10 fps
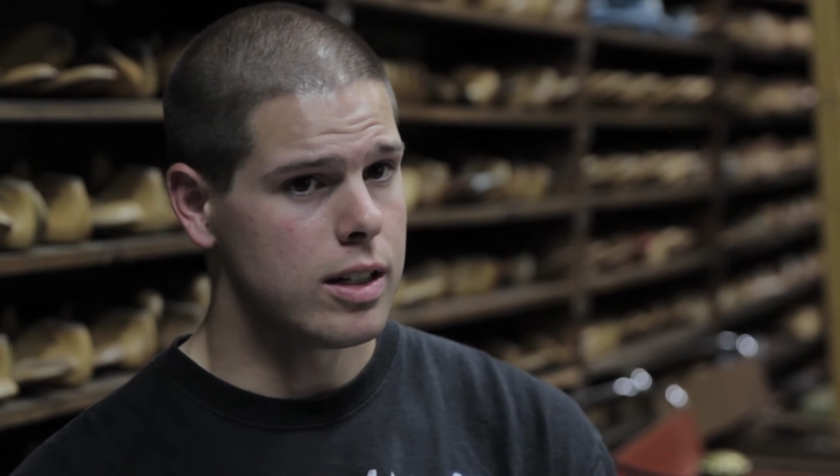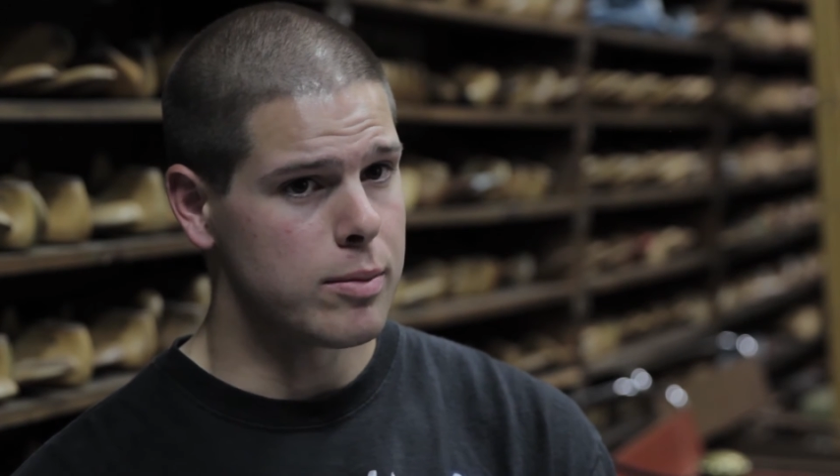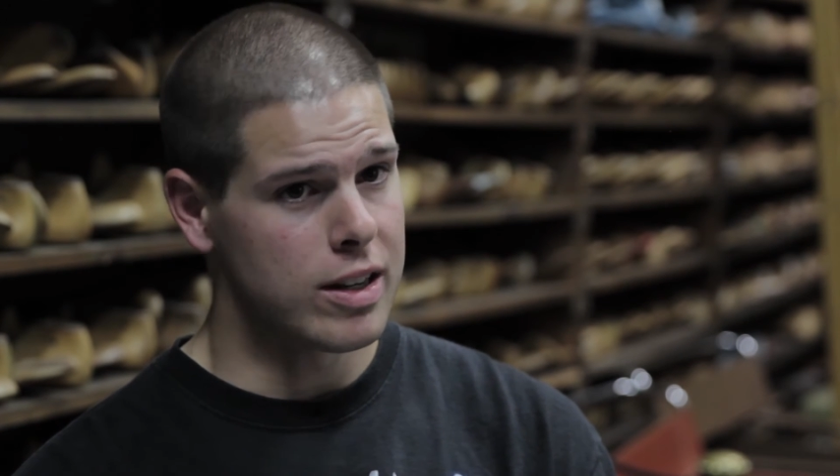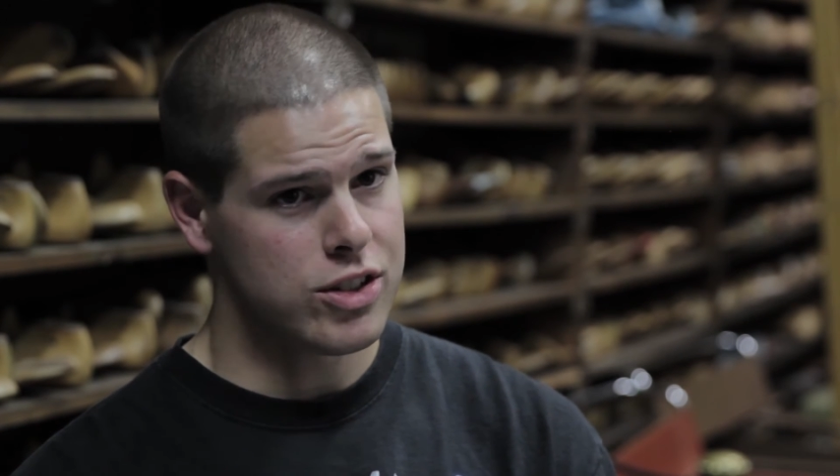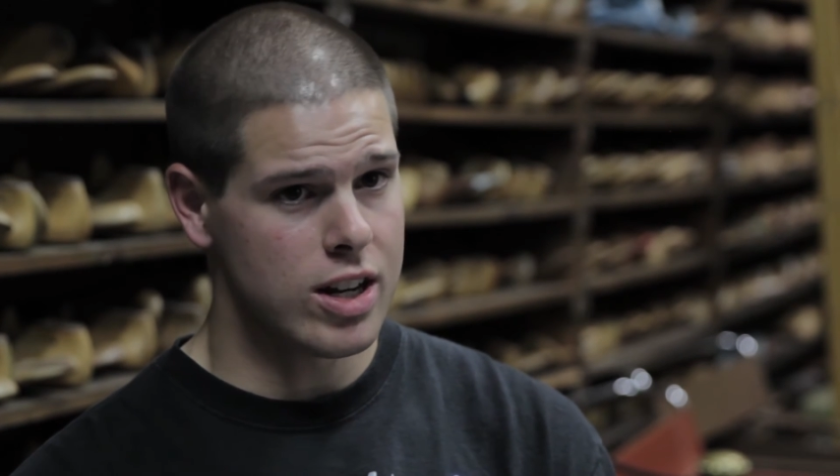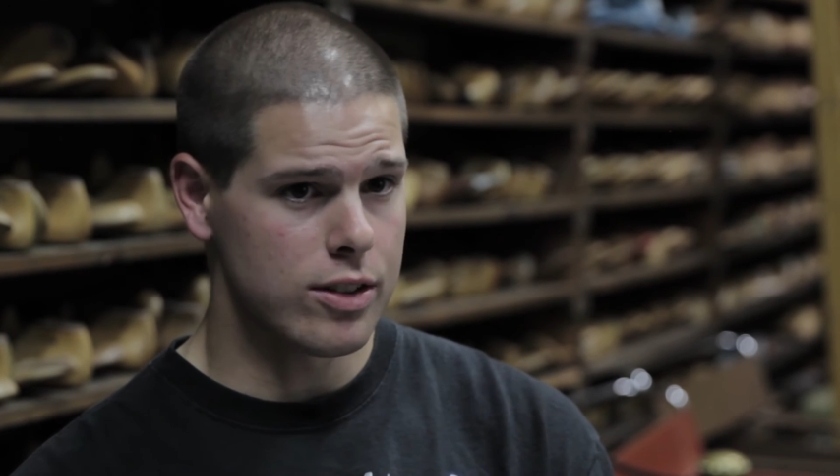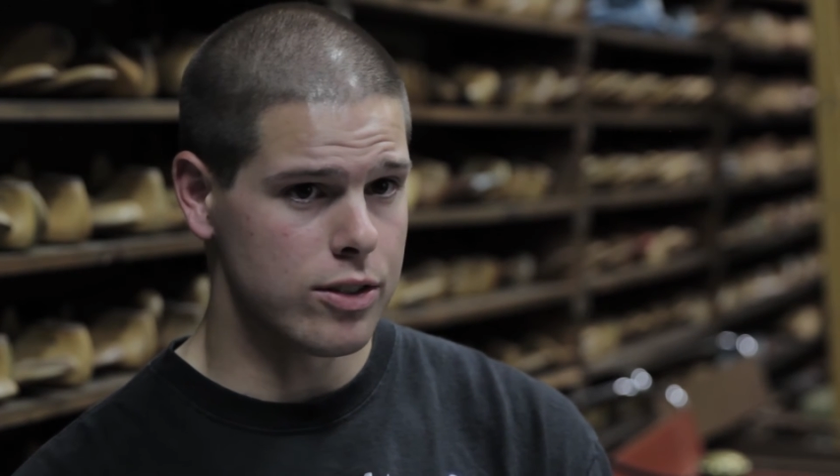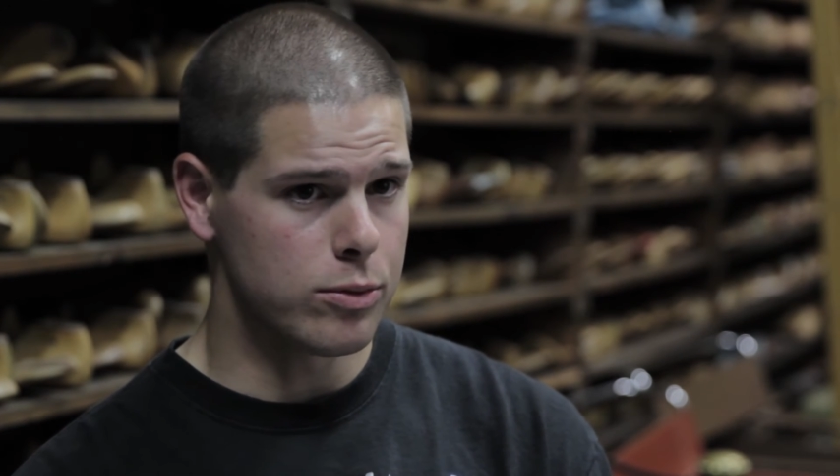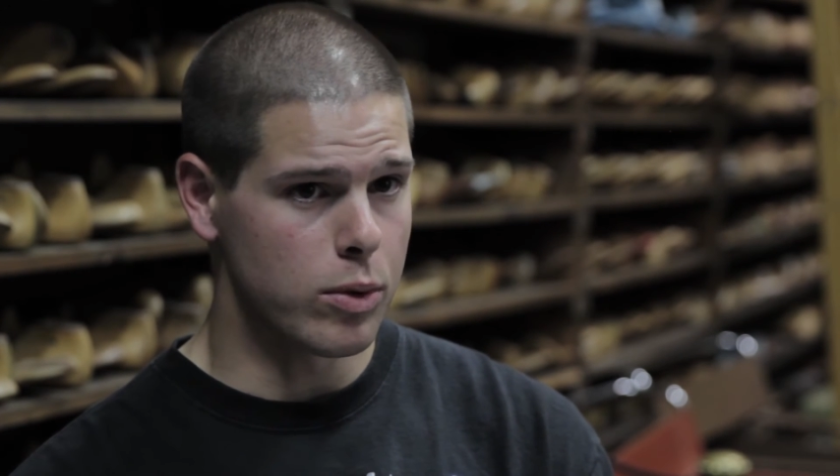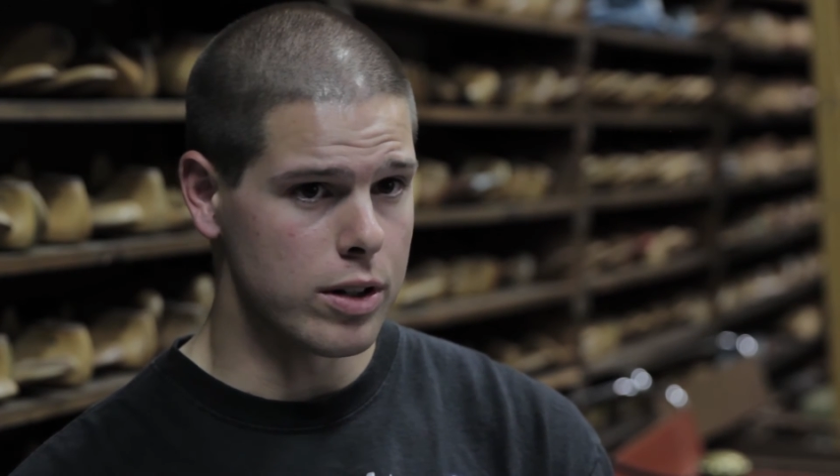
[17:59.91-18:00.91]
It might
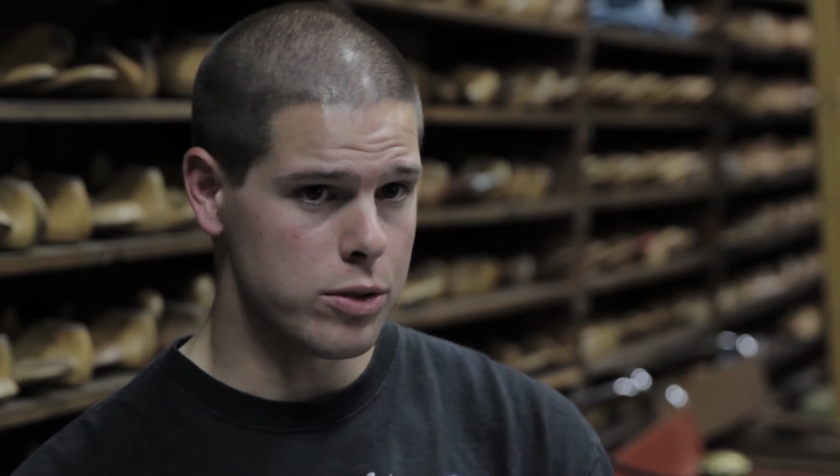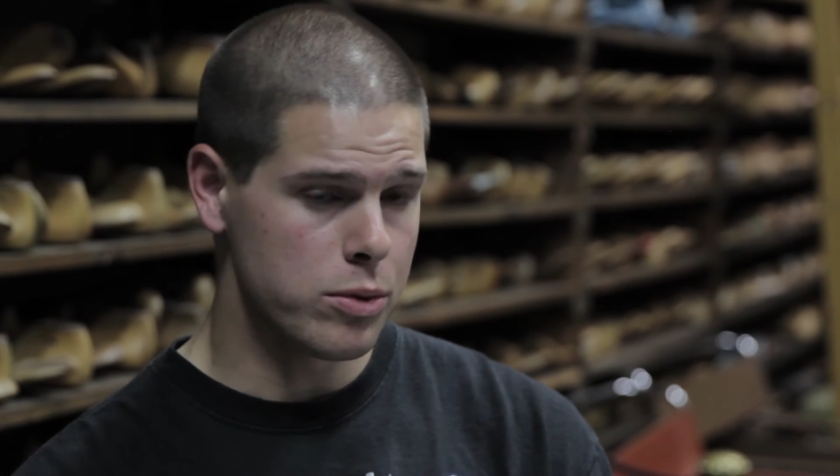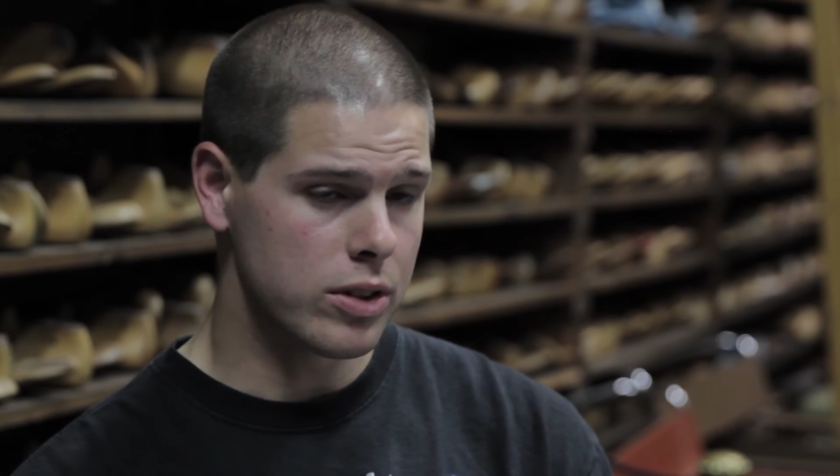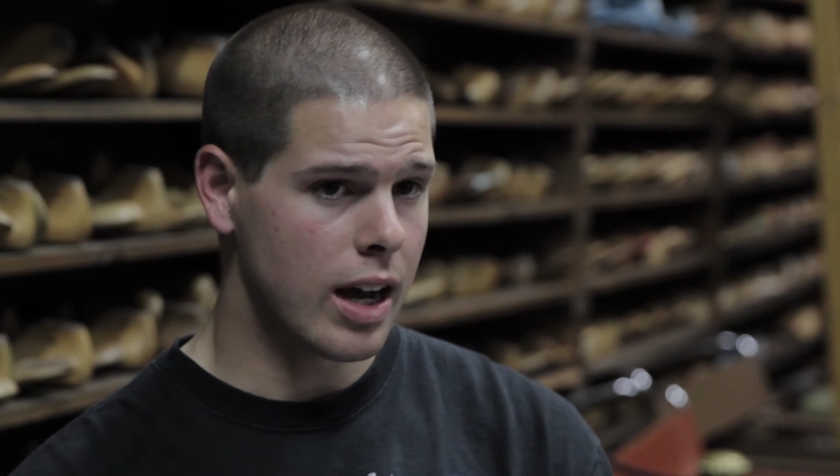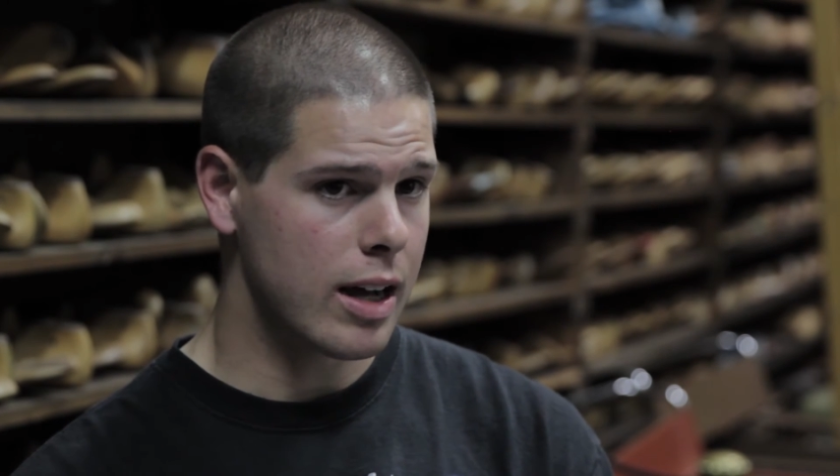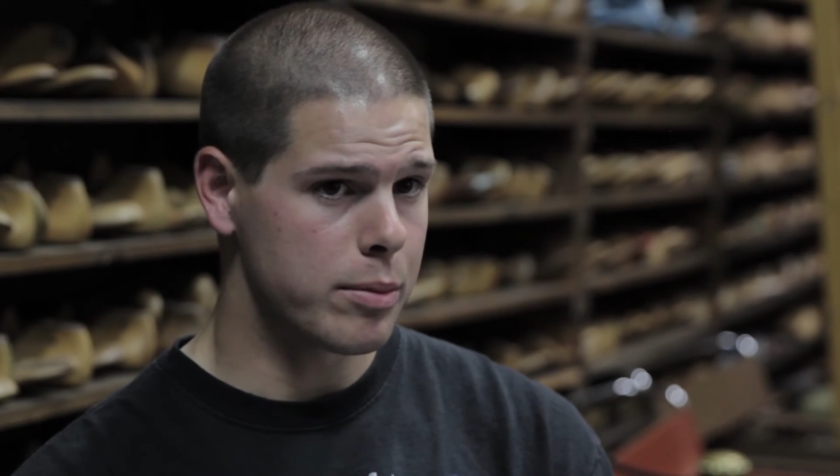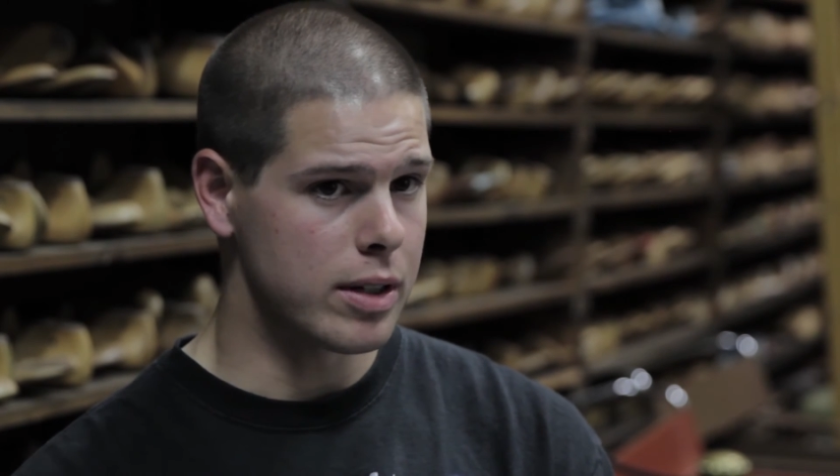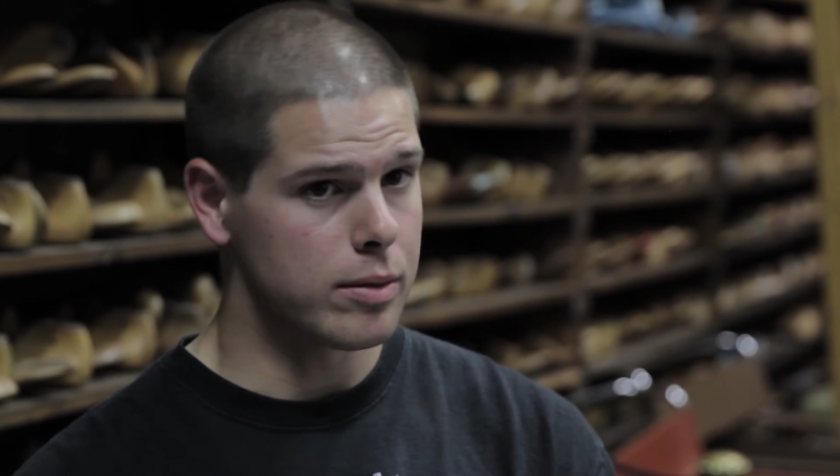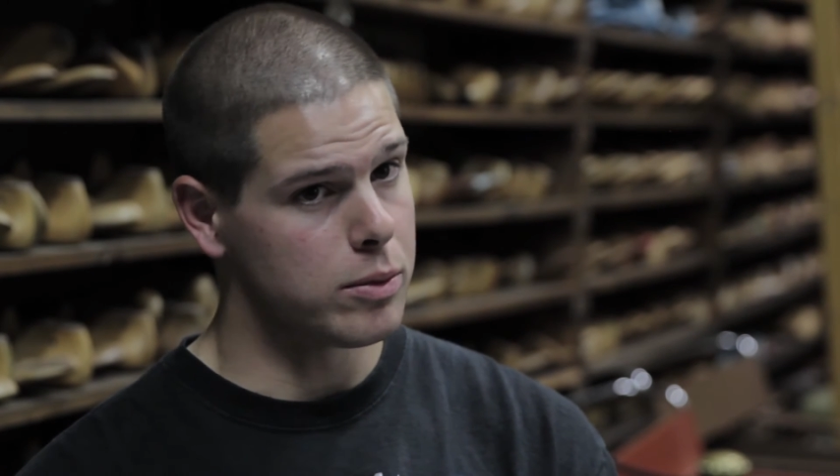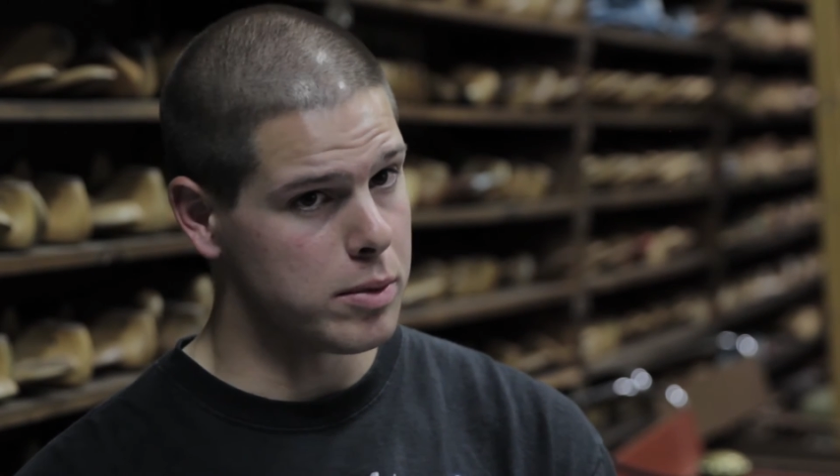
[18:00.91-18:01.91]
change what you thought,
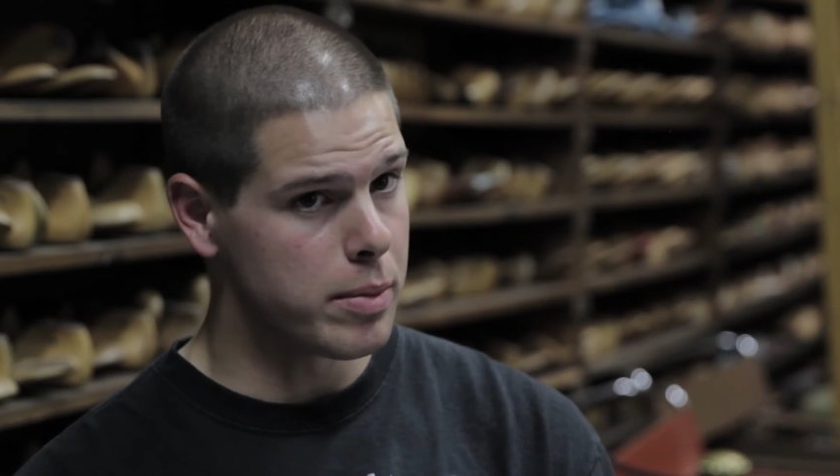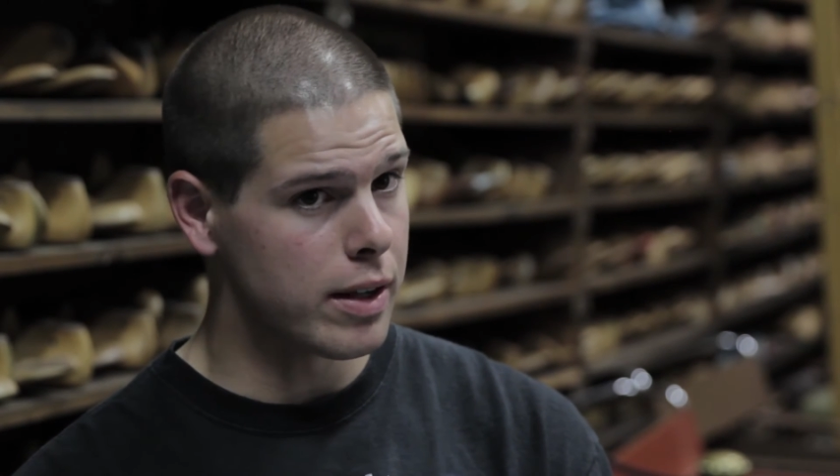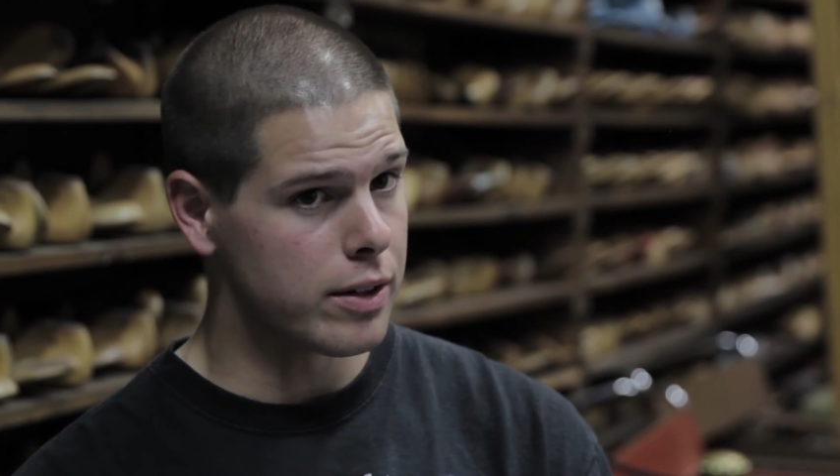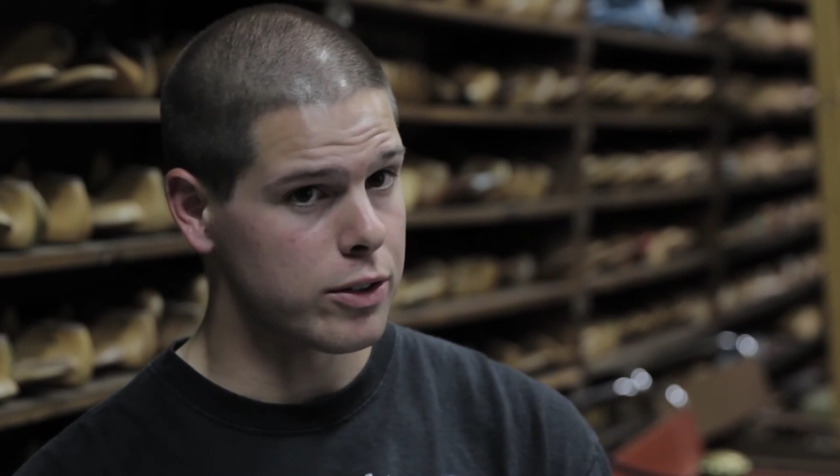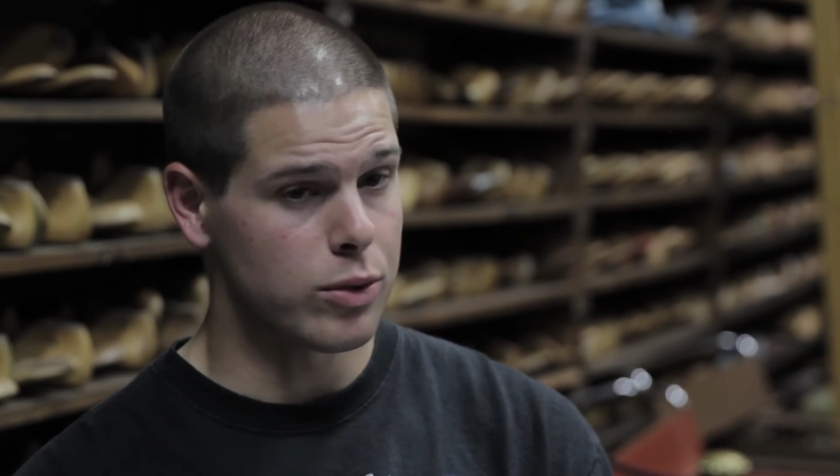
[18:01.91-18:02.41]
but it'll be better.